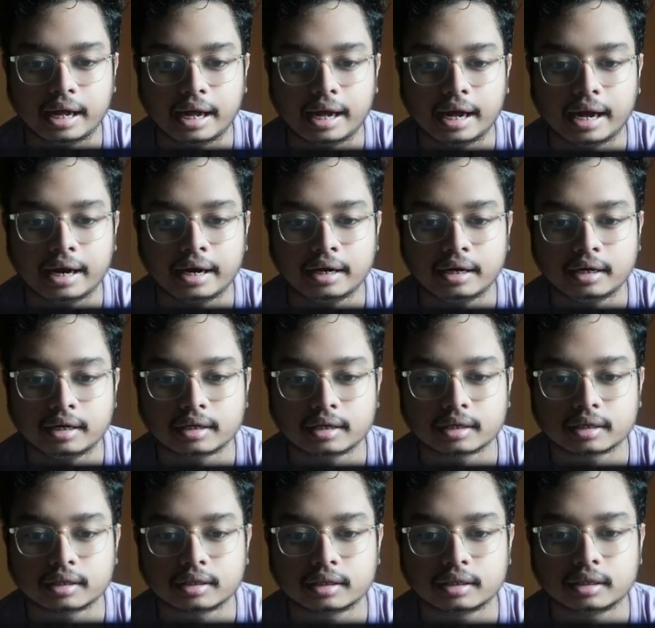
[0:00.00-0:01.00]
and
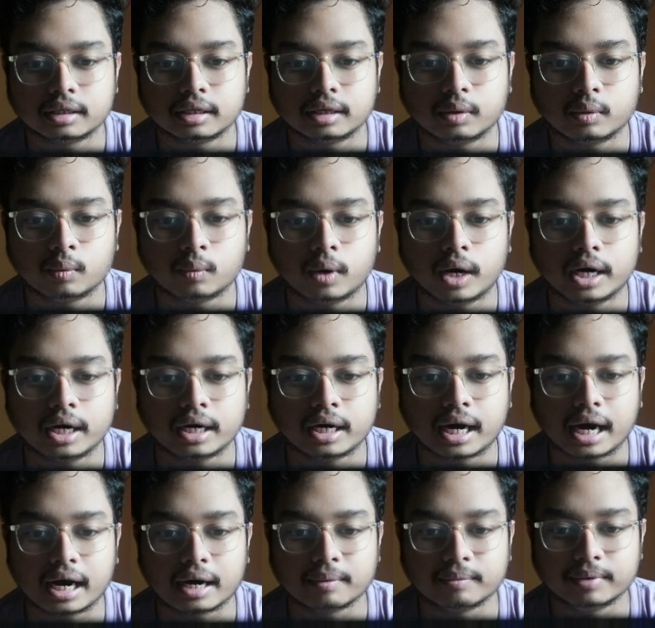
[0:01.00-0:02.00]
one
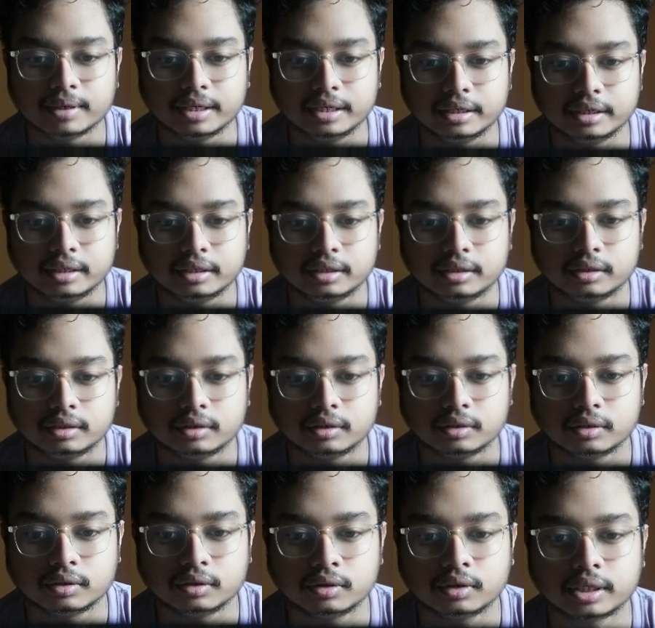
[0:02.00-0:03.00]
carbon.
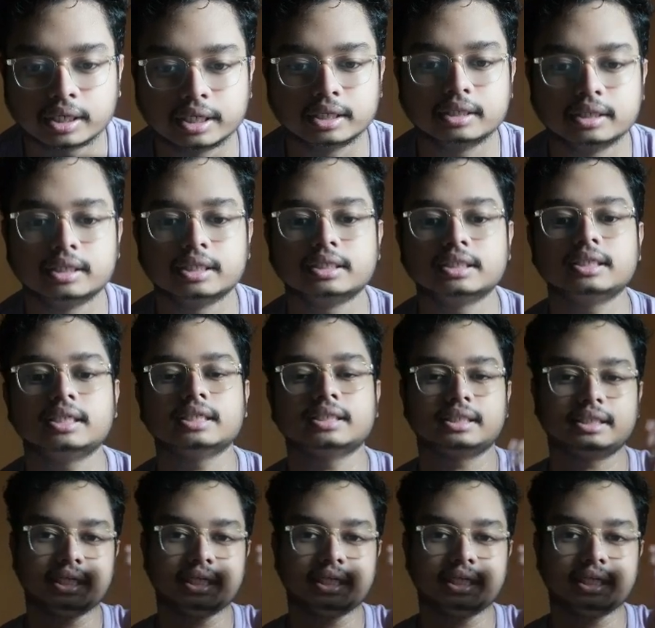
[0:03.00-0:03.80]
Okay, this is the